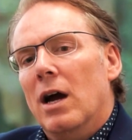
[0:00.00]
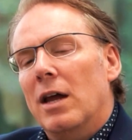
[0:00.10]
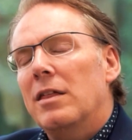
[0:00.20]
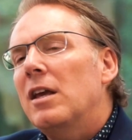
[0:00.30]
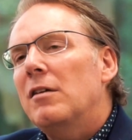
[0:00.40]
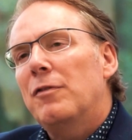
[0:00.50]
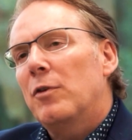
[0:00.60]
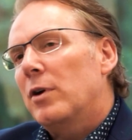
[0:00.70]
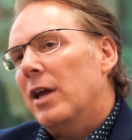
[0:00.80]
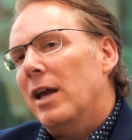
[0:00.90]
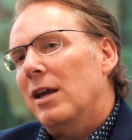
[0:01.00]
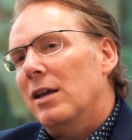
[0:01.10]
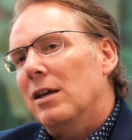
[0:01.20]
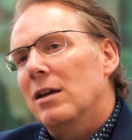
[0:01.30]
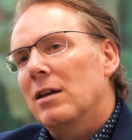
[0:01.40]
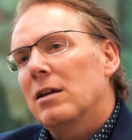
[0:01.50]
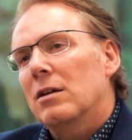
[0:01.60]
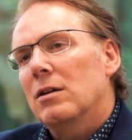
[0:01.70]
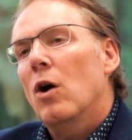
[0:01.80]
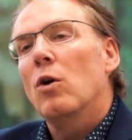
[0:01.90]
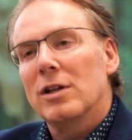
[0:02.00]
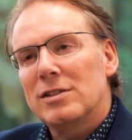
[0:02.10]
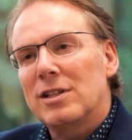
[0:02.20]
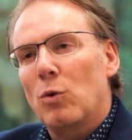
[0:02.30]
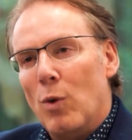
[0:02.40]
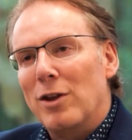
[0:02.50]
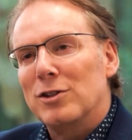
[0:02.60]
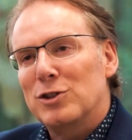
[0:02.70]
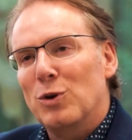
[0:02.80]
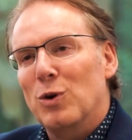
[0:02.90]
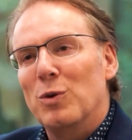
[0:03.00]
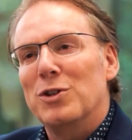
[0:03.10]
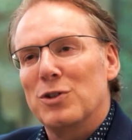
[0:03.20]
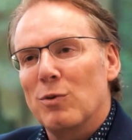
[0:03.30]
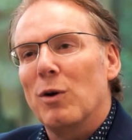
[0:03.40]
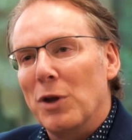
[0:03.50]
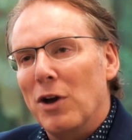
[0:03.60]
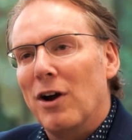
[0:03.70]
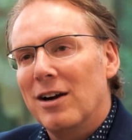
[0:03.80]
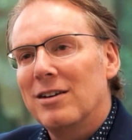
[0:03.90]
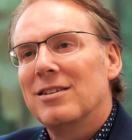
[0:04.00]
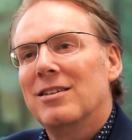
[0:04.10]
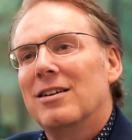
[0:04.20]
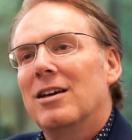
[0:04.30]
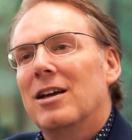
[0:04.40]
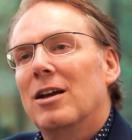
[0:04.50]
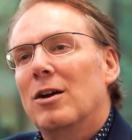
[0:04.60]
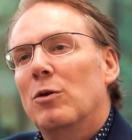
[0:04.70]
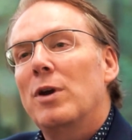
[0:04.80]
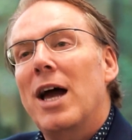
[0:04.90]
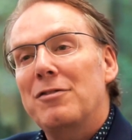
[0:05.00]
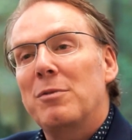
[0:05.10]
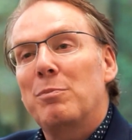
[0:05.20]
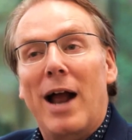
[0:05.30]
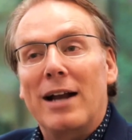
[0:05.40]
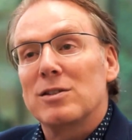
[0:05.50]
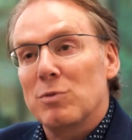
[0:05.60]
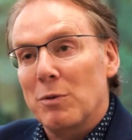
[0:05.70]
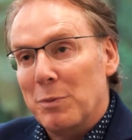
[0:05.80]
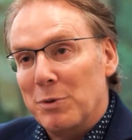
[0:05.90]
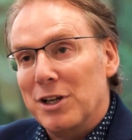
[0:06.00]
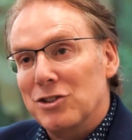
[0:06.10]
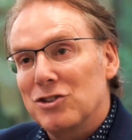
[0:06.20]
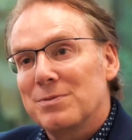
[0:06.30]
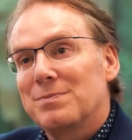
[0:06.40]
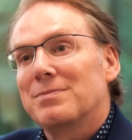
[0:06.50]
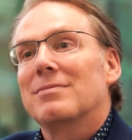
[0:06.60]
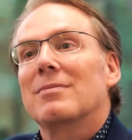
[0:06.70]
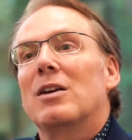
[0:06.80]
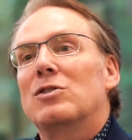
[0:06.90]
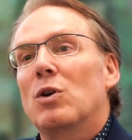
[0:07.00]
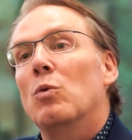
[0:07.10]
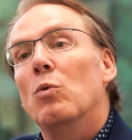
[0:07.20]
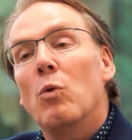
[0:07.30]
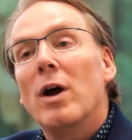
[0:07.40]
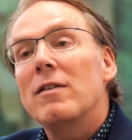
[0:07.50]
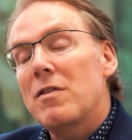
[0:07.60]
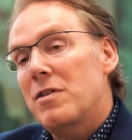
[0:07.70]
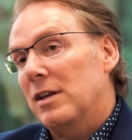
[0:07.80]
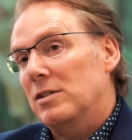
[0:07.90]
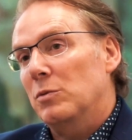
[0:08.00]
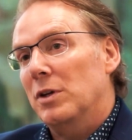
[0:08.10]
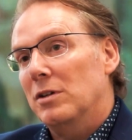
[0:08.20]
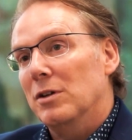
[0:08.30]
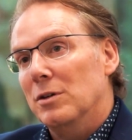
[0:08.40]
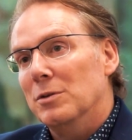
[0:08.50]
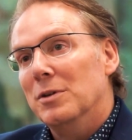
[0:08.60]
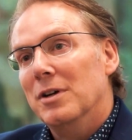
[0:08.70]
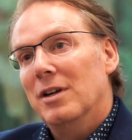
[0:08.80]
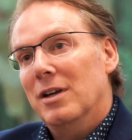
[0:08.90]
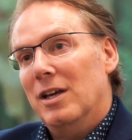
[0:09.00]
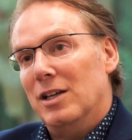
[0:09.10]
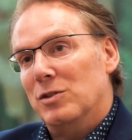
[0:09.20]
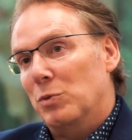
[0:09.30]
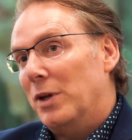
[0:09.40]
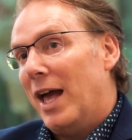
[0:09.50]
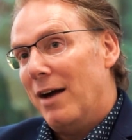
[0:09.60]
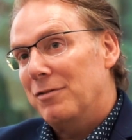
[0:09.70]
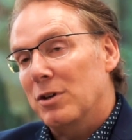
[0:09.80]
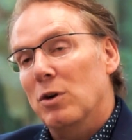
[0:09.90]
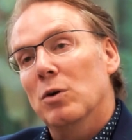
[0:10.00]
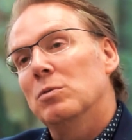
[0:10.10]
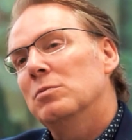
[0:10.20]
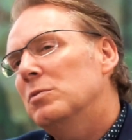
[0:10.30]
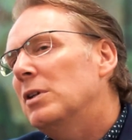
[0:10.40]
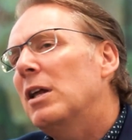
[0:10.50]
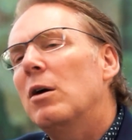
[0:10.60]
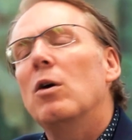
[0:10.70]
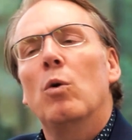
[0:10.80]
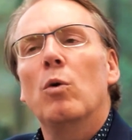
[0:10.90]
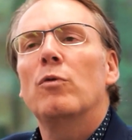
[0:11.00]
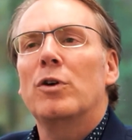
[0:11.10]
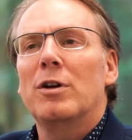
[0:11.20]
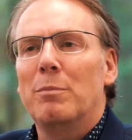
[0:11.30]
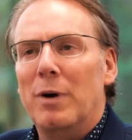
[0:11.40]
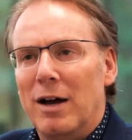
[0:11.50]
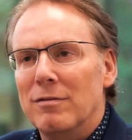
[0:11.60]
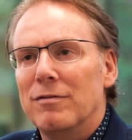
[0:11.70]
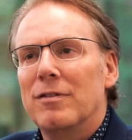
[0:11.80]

I think for a holistic wellness school, which is what we are, we have to practice what we preach. So one of the things that we do is we have to go really over and above